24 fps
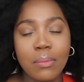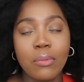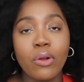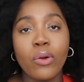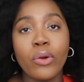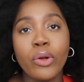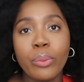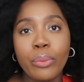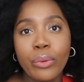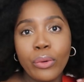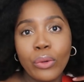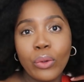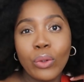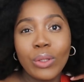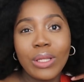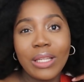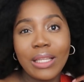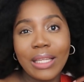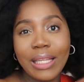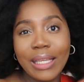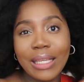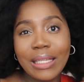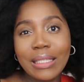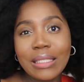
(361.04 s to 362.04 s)
i'm going to put all
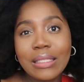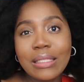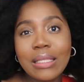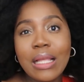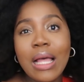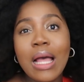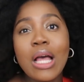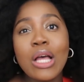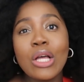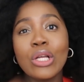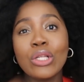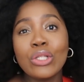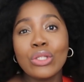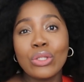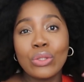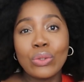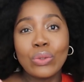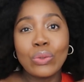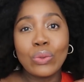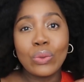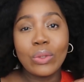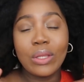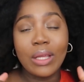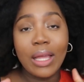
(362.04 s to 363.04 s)
the links
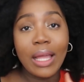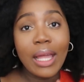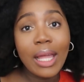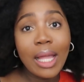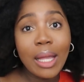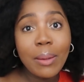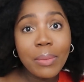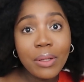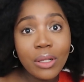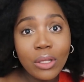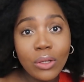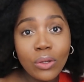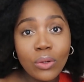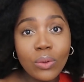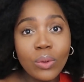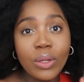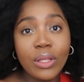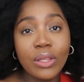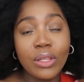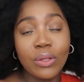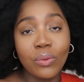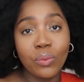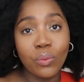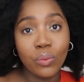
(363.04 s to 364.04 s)
to the hair below
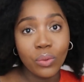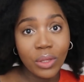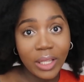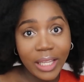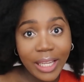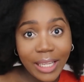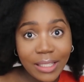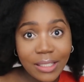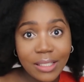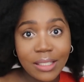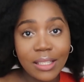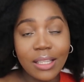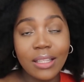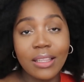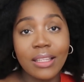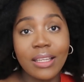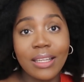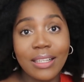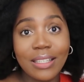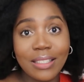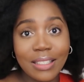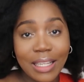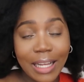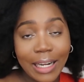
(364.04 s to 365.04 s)
and the blends and
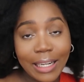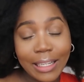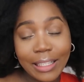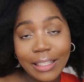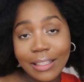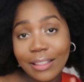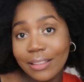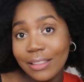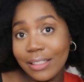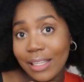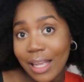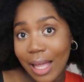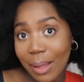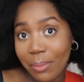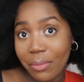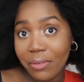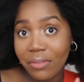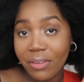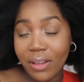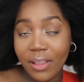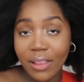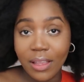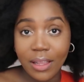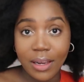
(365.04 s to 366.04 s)
the, exactly the type
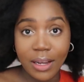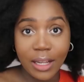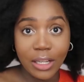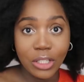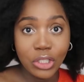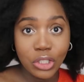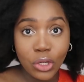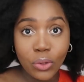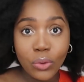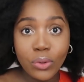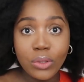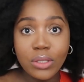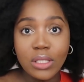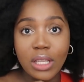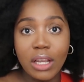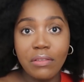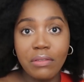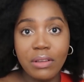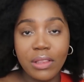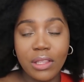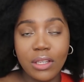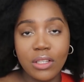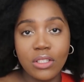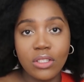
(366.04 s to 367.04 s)
of hair that i chose
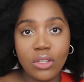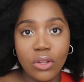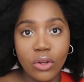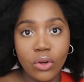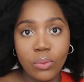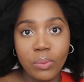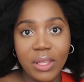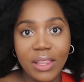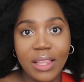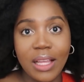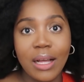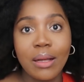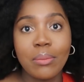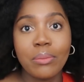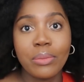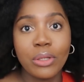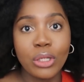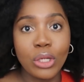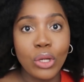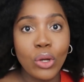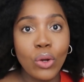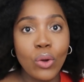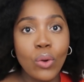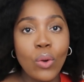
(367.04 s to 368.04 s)
everything is going to be down
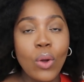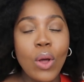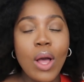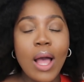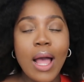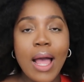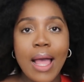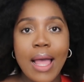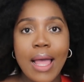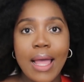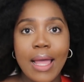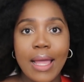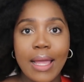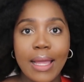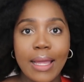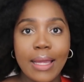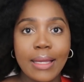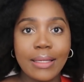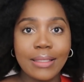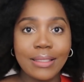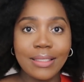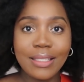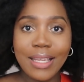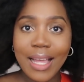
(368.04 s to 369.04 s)
below
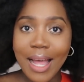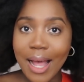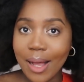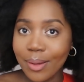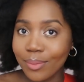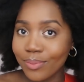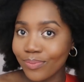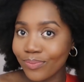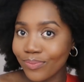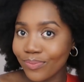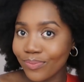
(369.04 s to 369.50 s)
and yeah